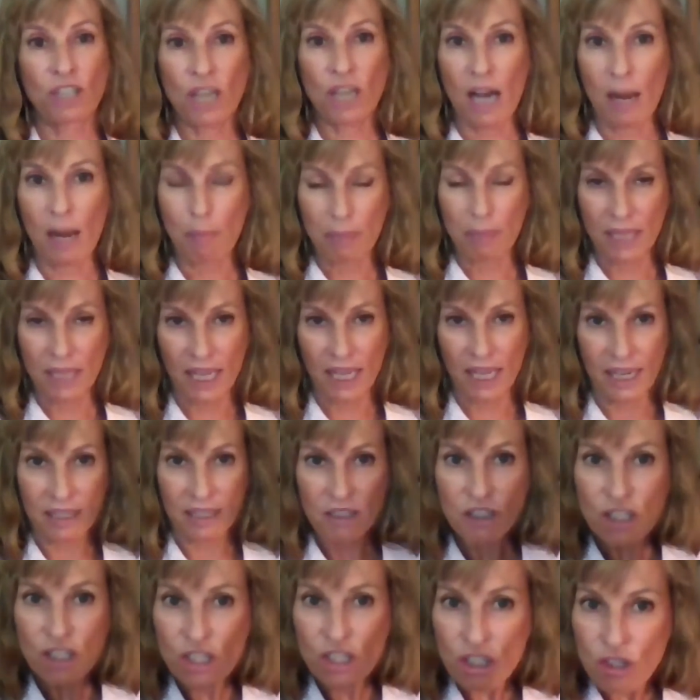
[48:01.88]
top line
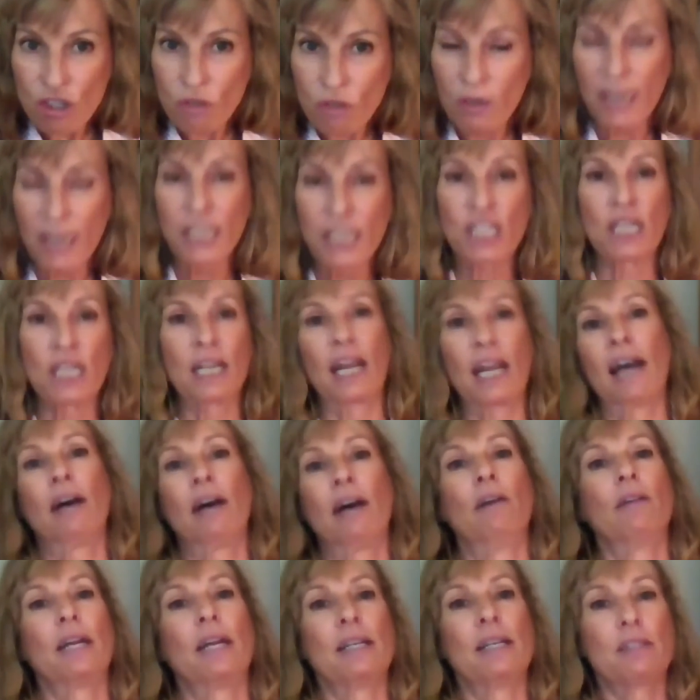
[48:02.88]
stretching
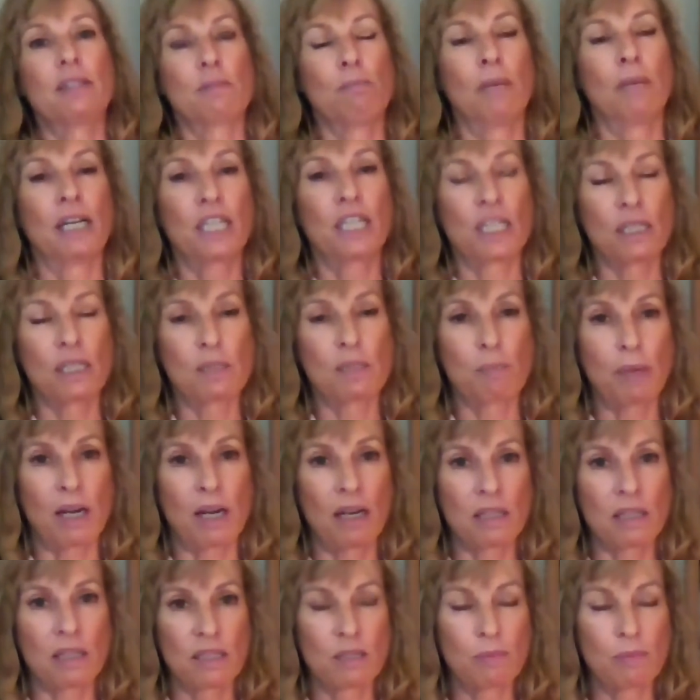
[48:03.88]
out as much as
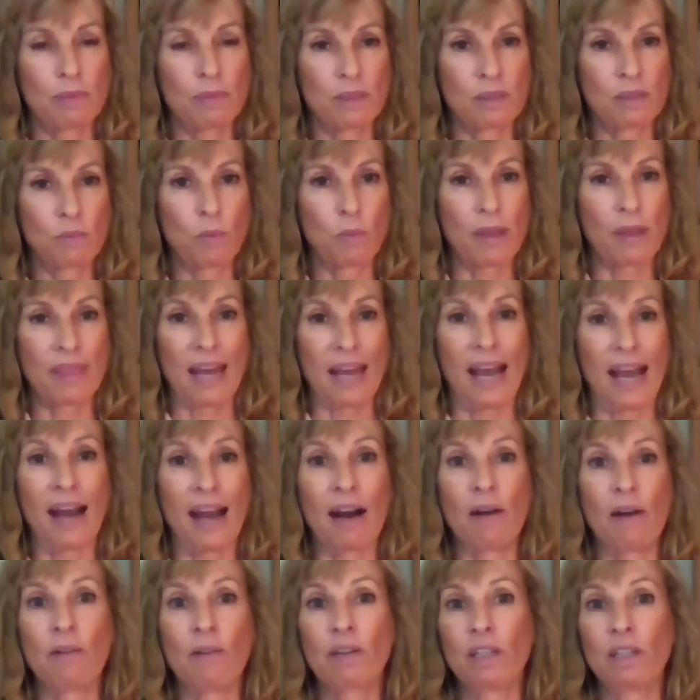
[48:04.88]
possible
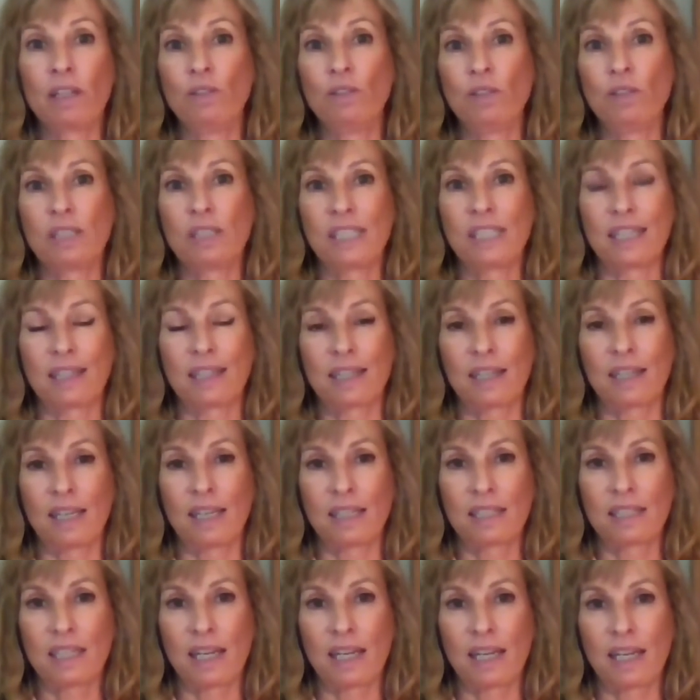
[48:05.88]
without losing
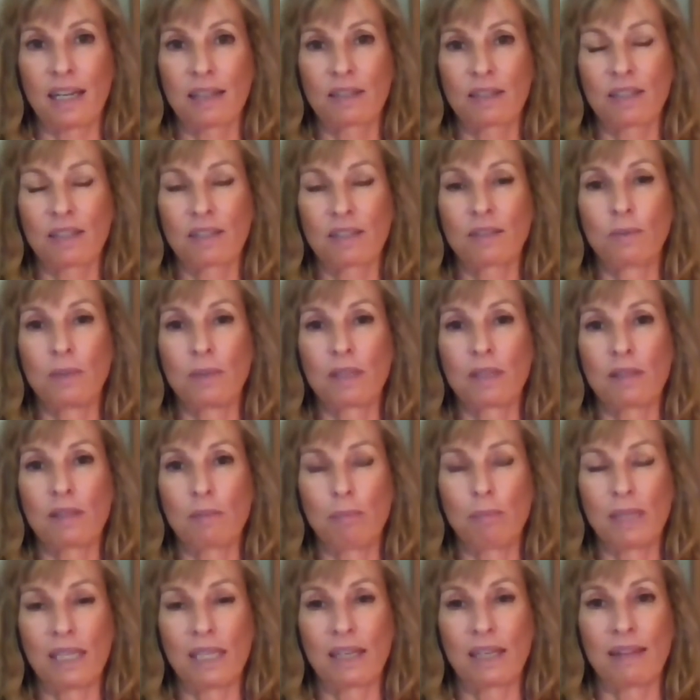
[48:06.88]
contact with the
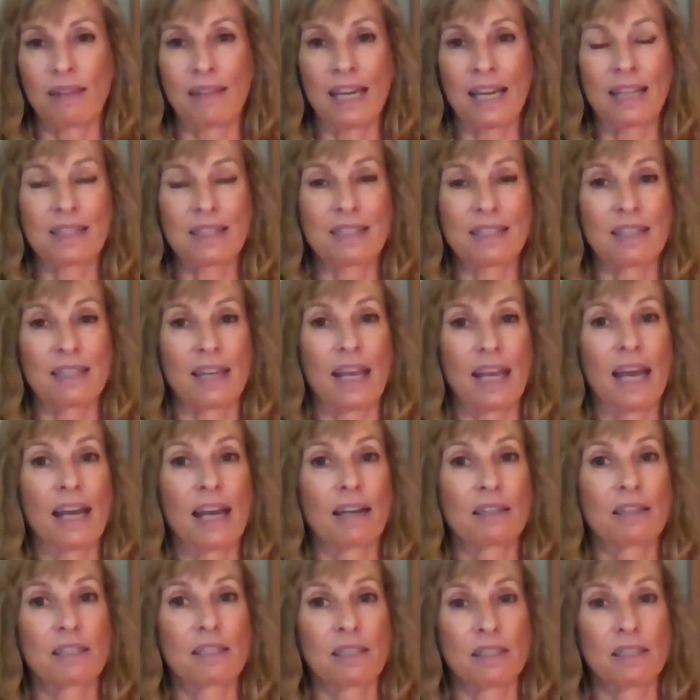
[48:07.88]
bit. And that's an
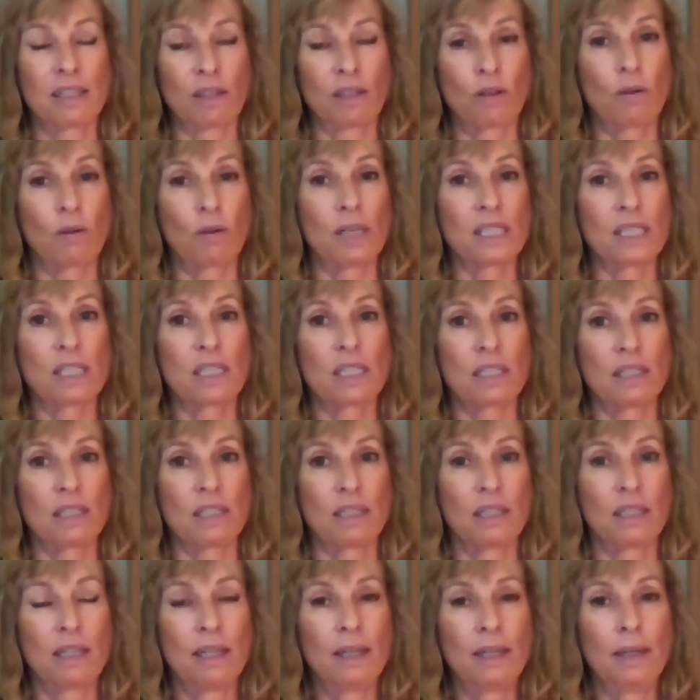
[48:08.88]
excellent
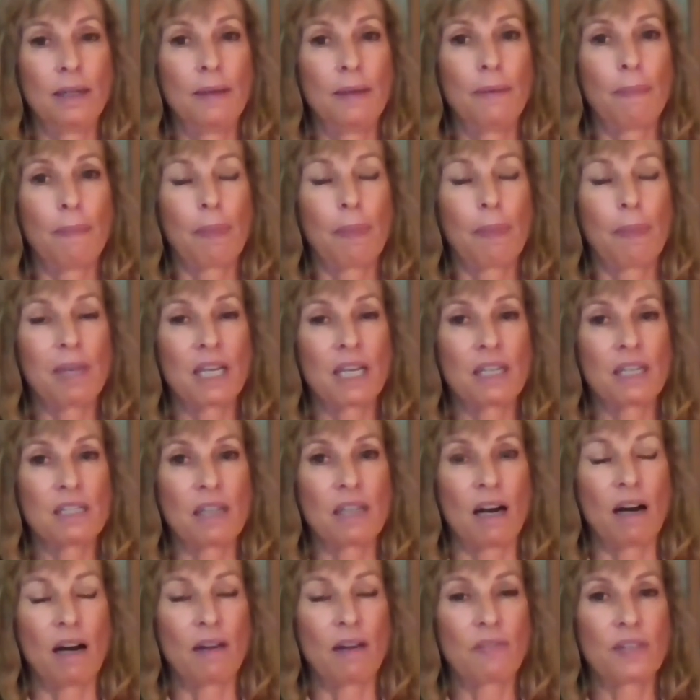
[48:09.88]
question. Because
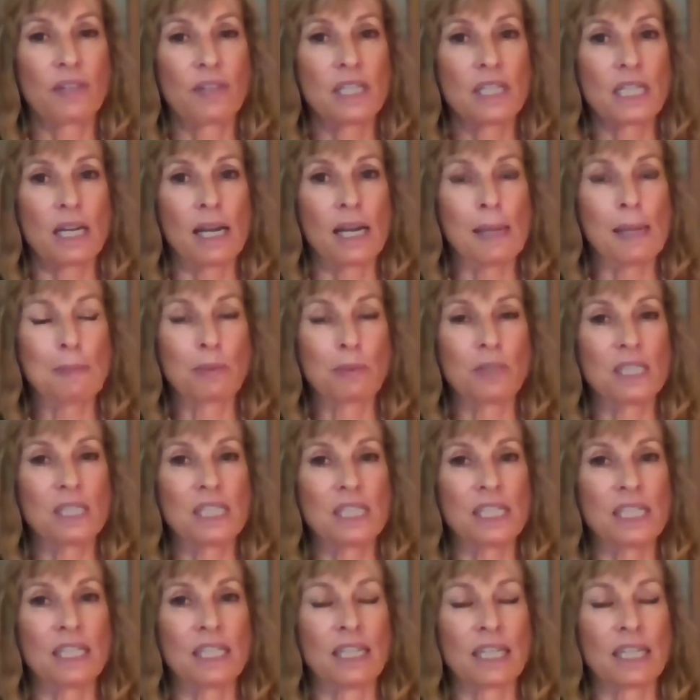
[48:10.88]
oftentimes we
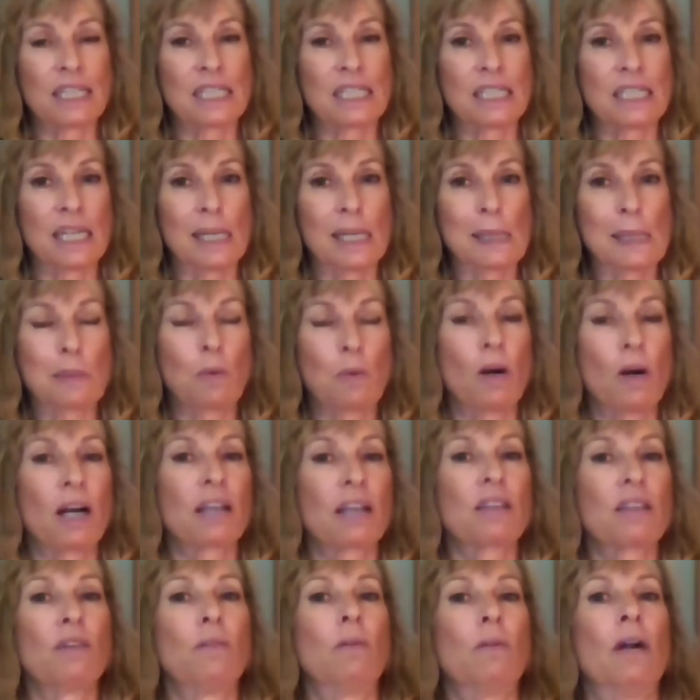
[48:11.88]
see an extended
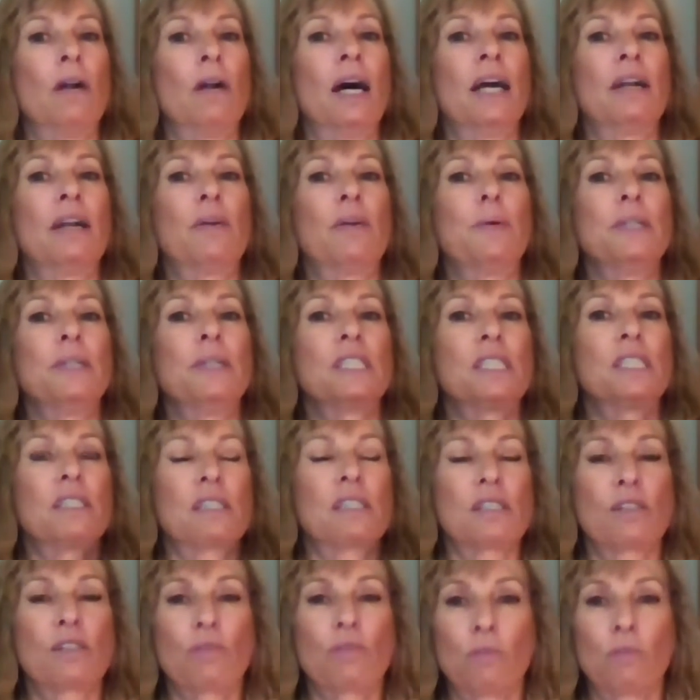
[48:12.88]
walk, the rider will
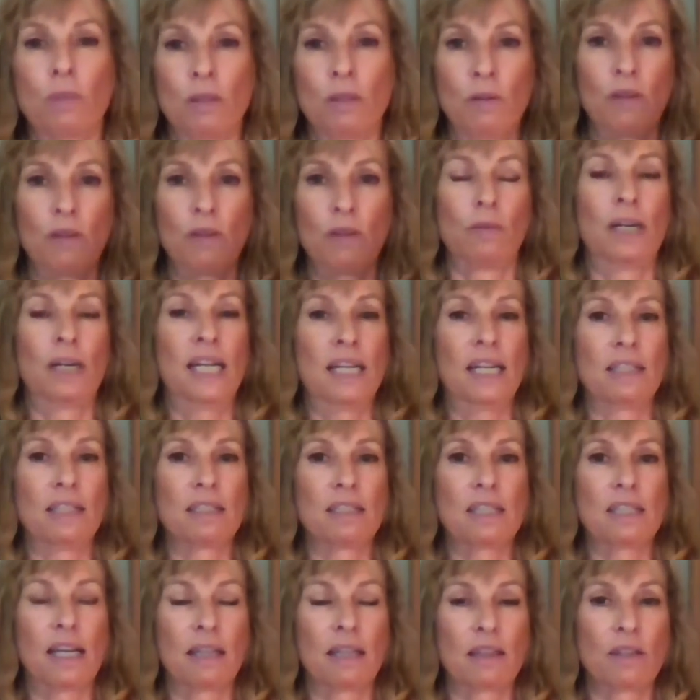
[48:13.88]
just throw the
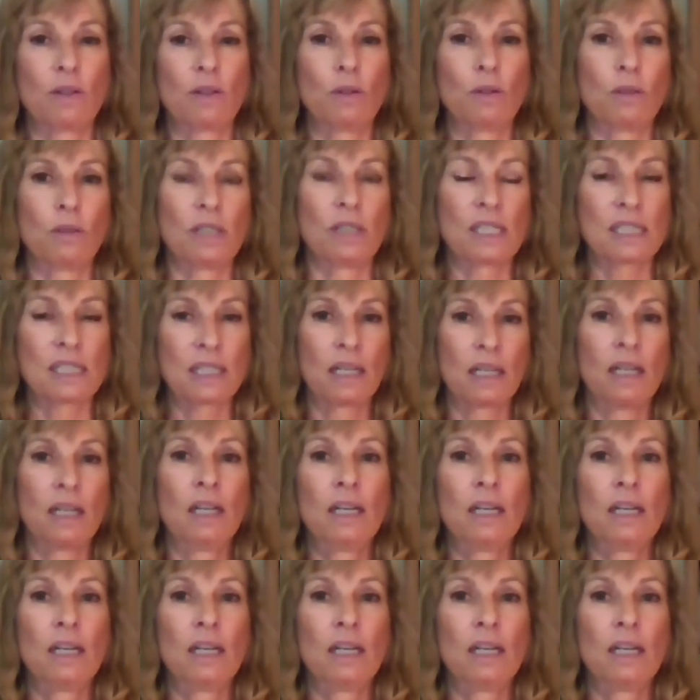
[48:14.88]
reins at the horse.